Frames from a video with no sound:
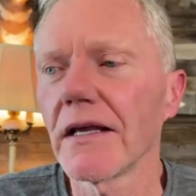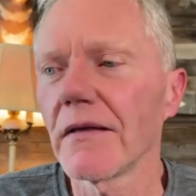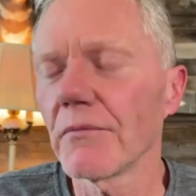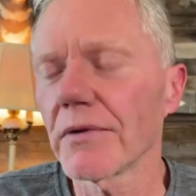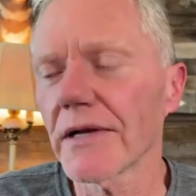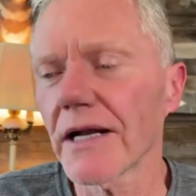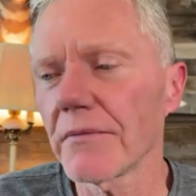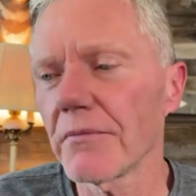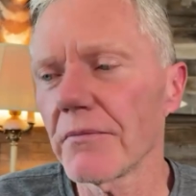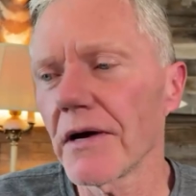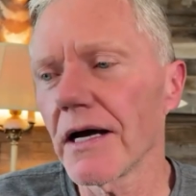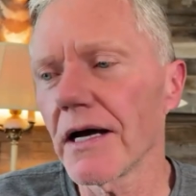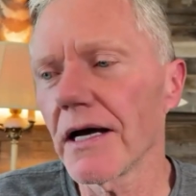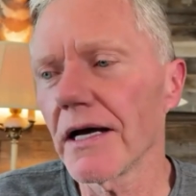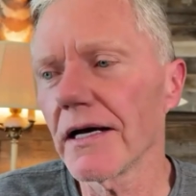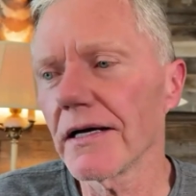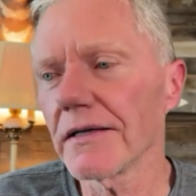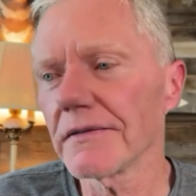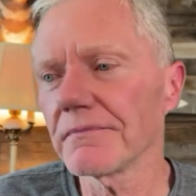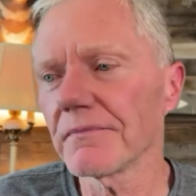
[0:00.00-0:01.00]
But I,
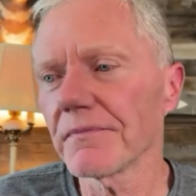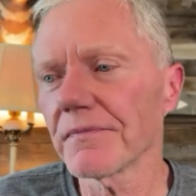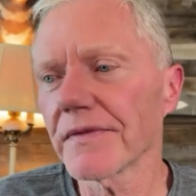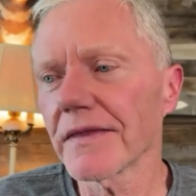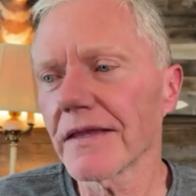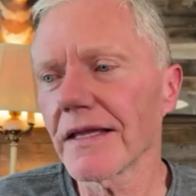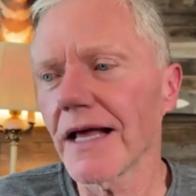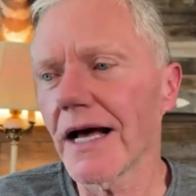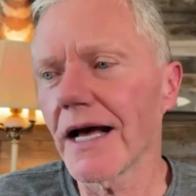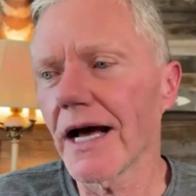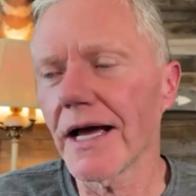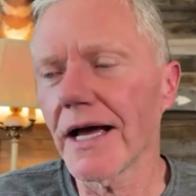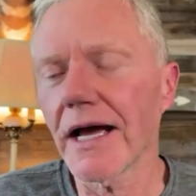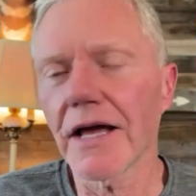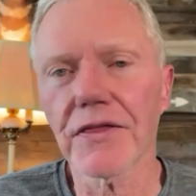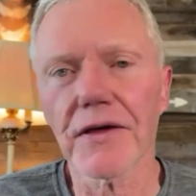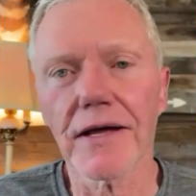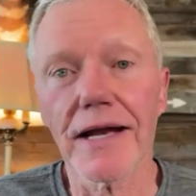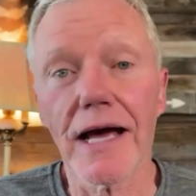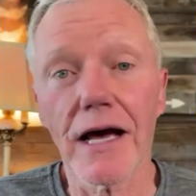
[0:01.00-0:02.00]
uh, I, I
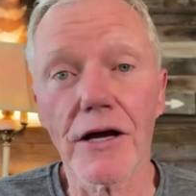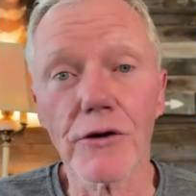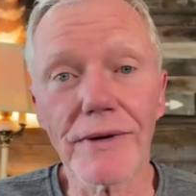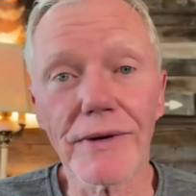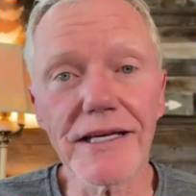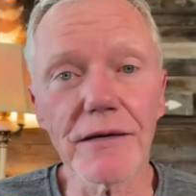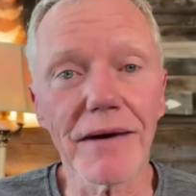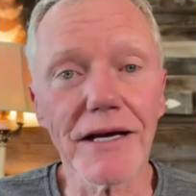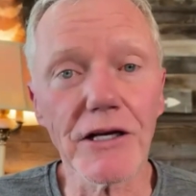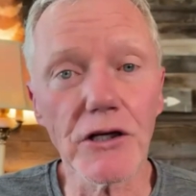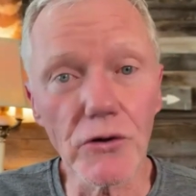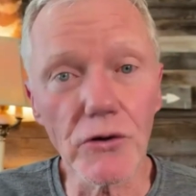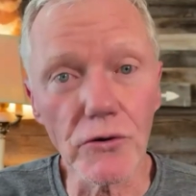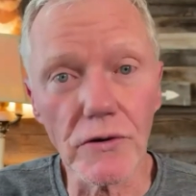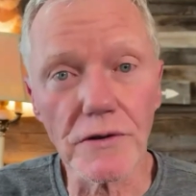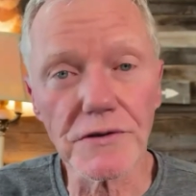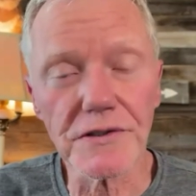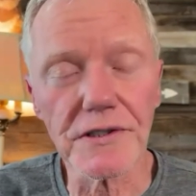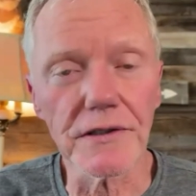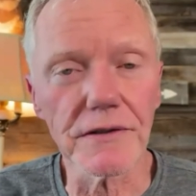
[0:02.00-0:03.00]
thought, how do I get my
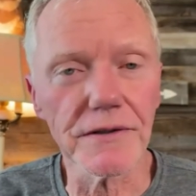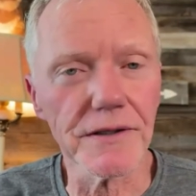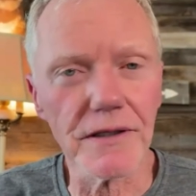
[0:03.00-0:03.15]
girls here?